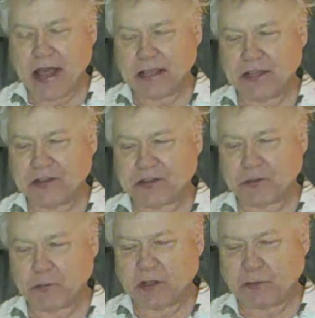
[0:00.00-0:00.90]
is
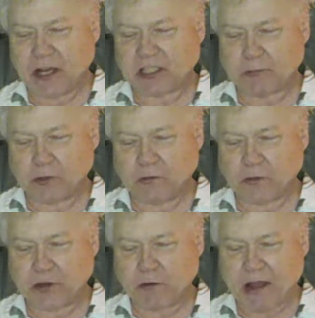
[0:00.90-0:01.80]
responsible for
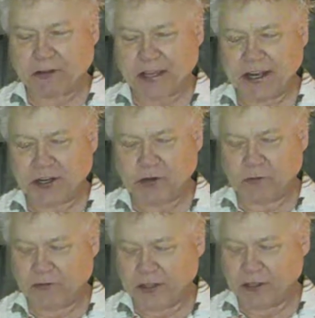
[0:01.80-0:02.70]
the gravitational
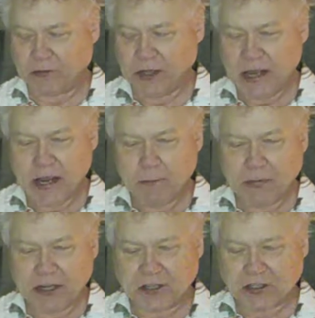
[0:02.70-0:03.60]
field,
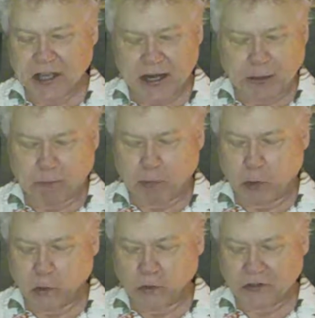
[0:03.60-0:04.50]
but it just kind of
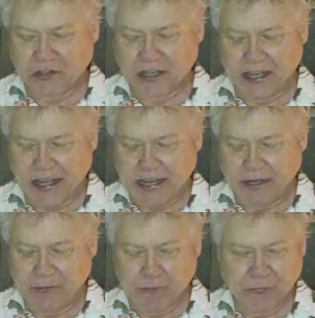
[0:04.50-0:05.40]
pulls it
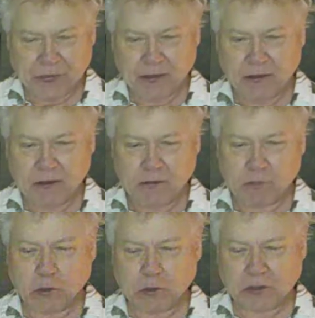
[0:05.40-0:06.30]
in,
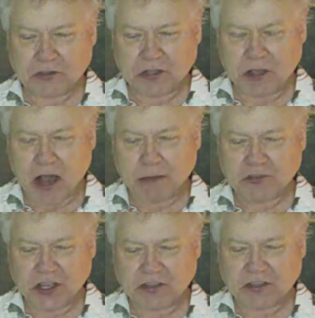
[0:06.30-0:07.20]
pulls the
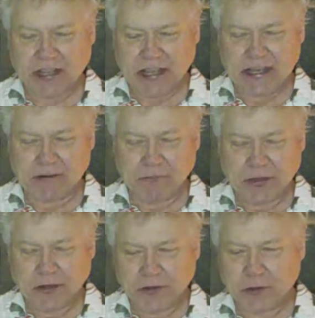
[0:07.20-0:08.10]
objects in
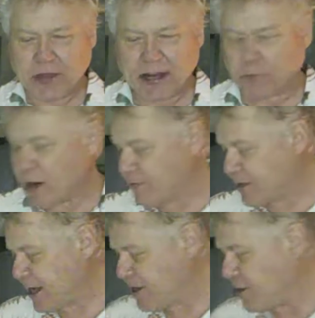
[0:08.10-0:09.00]
to that
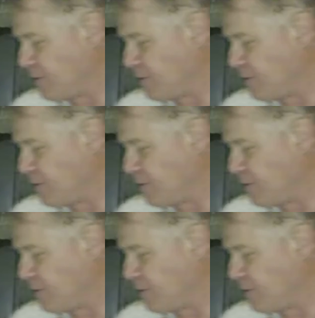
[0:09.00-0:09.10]
gravitational